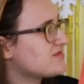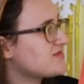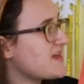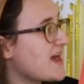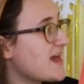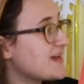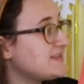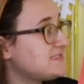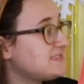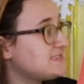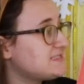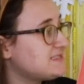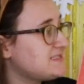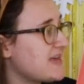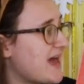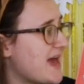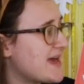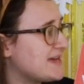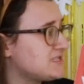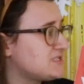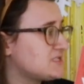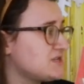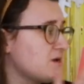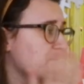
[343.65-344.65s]
They
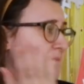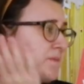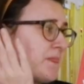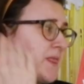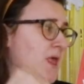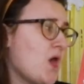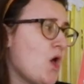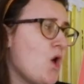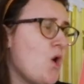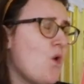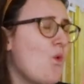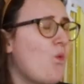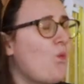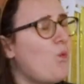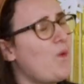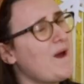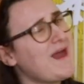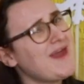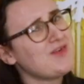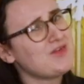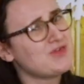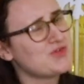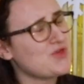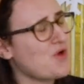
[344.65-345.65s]
said,
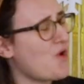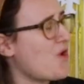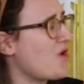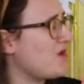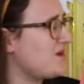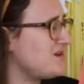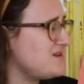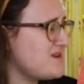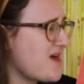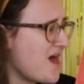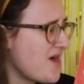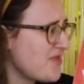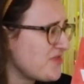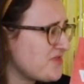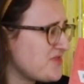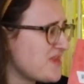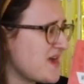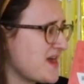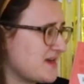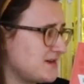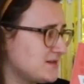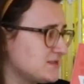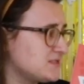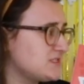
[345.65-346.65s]
We thought
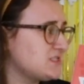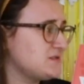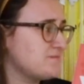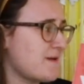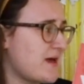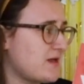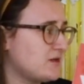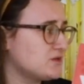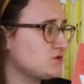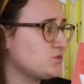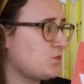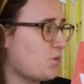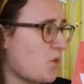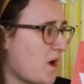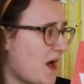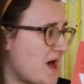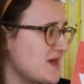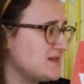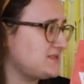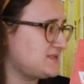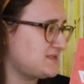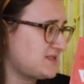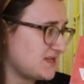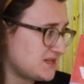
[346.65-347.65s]
nothing smelt
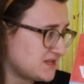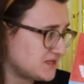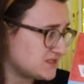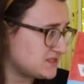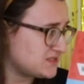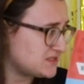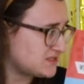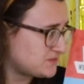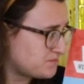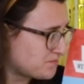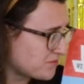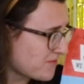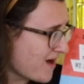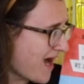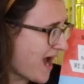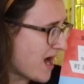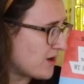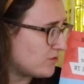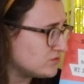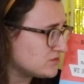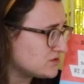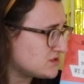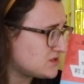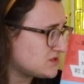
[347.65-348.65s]
worse than a
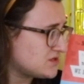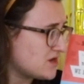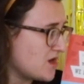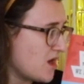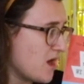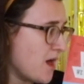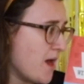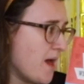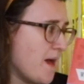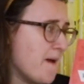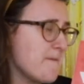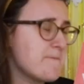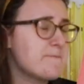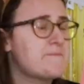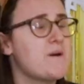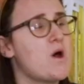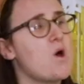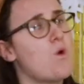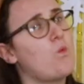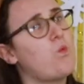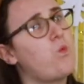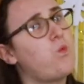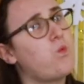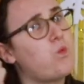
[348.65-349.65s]
sprout,
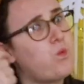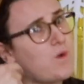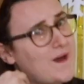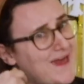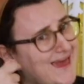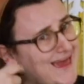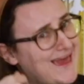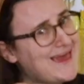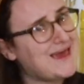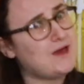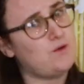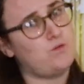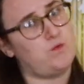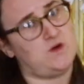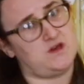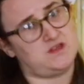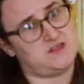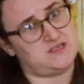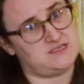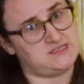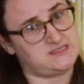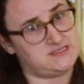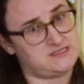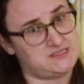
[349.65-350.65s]
but we
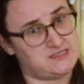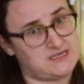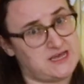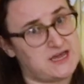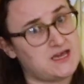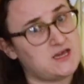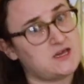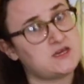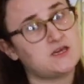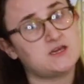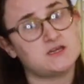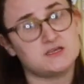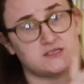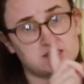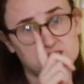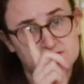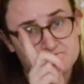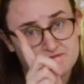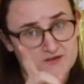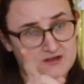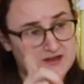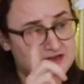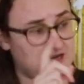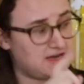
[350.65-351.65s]
were the
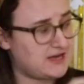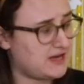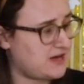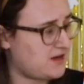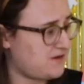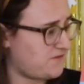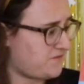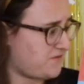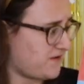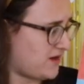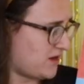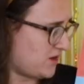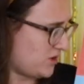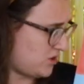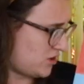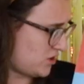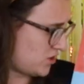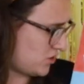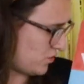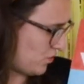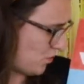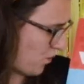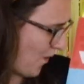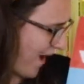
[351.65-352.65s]
stinkers for leaving
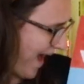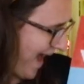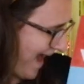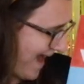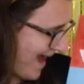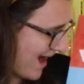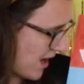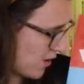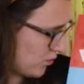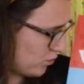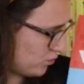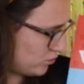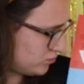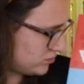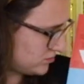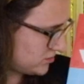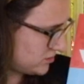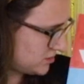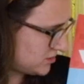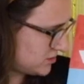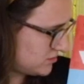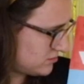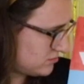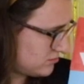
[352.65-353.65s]
you
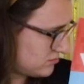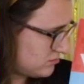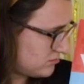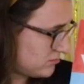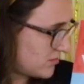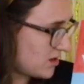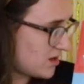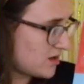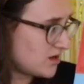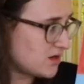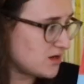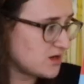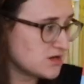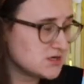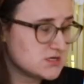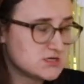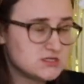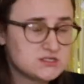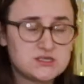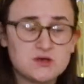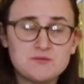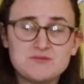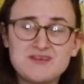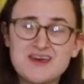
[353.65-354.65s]
out.
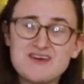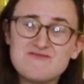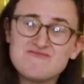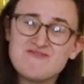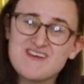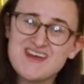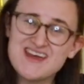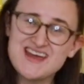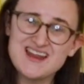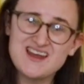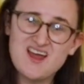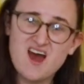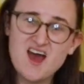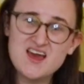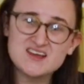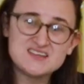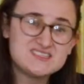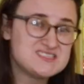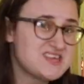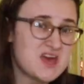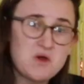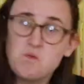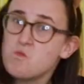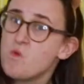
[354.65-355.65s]
So they
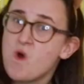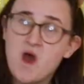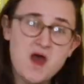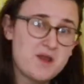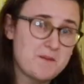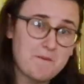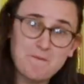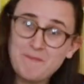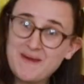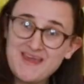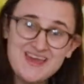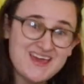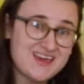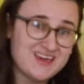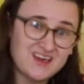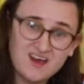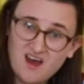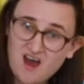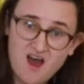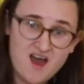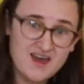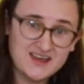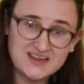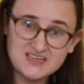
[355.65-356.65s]
realised they weren't being
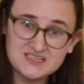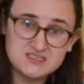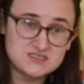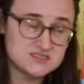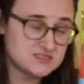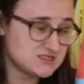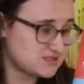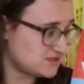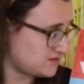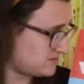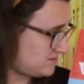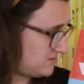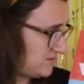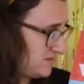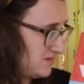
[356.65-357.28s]
kind.